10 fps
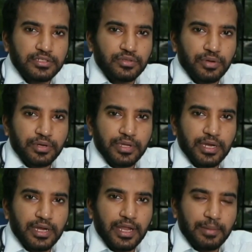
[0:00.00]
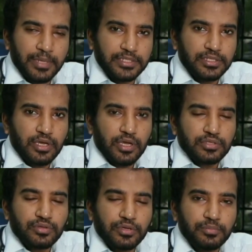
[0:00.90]
is going to get damaged.
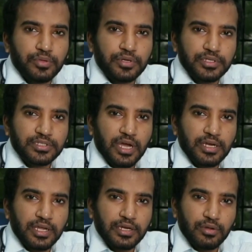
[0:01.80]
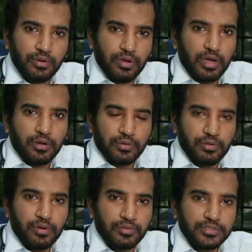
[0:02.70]
So impurities can't
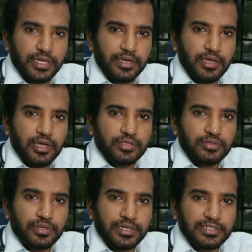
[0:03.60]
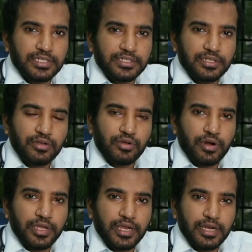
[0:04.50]
go outside. So it results in a
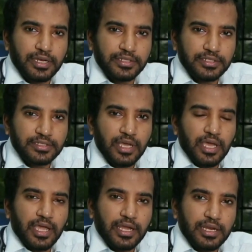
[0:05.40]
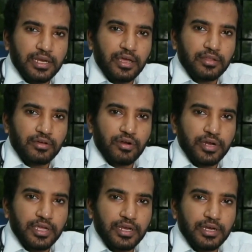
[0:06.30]
chronic kidney disease. In India, the
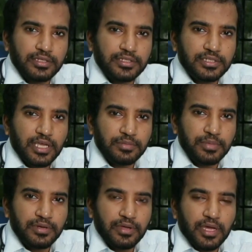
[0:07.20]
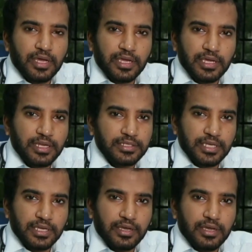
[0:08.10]
chronic kidney disease has been
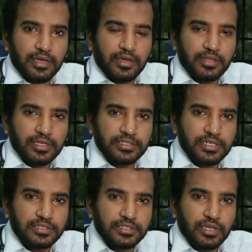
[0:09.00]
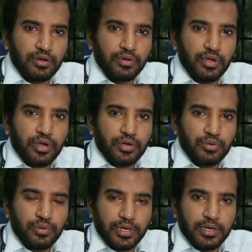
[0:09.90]
increasing. The incidence is around
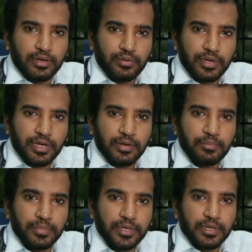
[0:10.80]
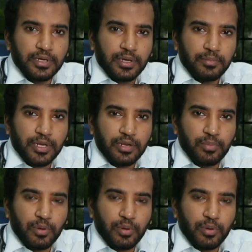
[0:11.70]
229 per million